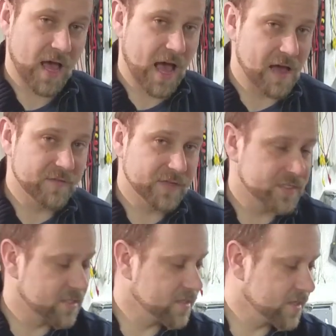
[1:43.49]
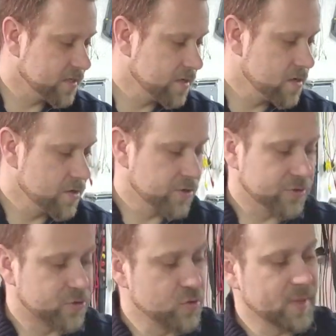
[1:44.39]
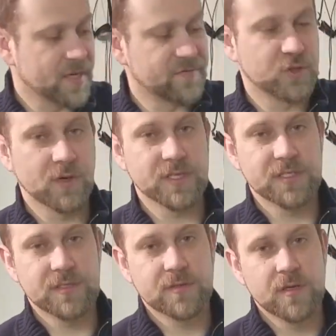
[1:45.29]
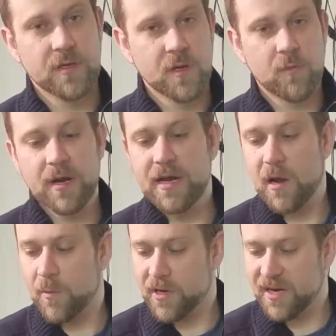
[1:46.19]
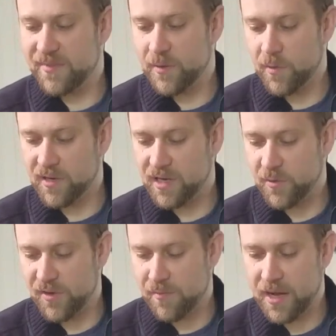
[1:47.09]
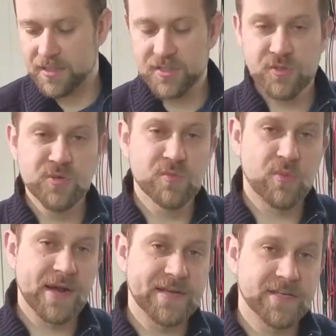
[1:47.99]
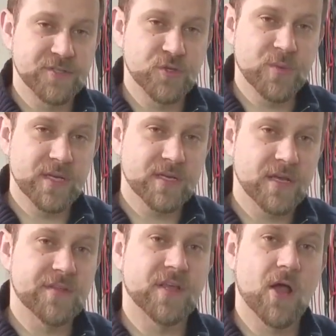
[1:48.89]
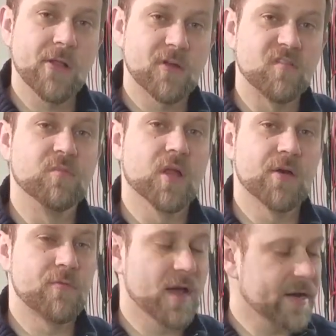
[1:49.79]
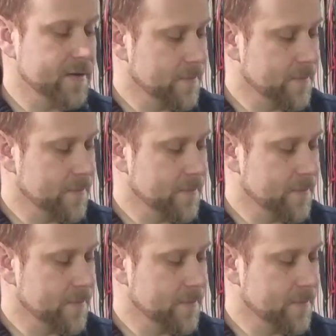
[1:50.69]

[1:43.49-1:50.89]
Obviously your tubing of choice. Right now we're going to be working with Monsoon branded tubing in the color of blood red.